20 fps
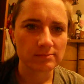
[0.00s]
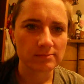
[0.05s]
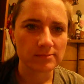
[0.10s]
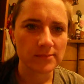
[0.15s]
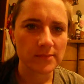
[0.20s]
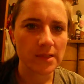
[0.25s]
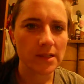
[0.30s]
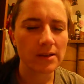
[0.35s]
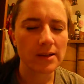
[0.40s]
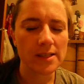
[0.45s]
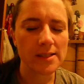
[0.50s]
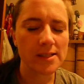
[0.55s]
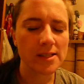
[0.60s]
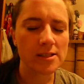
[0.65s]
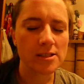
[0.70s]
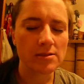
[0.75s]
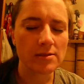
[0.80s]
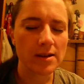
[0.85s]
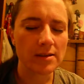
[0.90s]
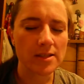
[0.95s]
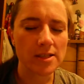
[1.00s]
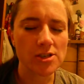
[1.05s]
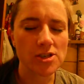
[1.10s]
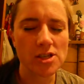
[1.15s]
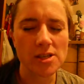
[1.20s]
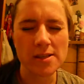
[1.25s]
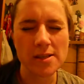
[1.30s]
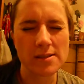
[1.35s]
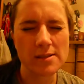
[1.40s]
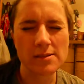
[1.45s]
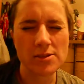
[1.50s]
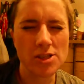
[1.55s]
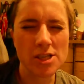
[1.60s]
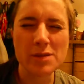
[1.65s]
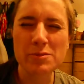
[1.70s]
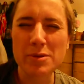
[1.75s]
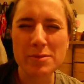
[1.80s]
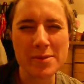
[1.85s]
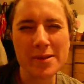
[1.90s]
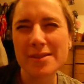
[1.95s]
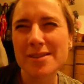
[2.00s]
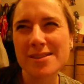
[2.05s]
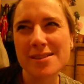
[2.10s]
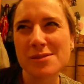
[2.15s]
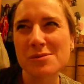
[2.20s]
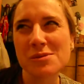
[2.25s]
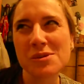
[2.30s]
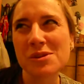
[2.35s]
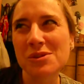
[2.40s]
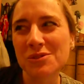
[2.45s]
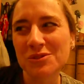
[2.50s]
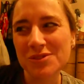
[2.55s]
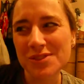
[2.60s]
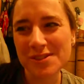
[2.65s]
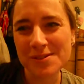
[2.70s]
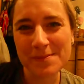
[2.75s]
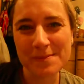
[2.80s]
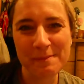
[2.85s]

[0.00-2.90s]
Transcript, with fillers: Now I send you out as sheep amidst the wolves.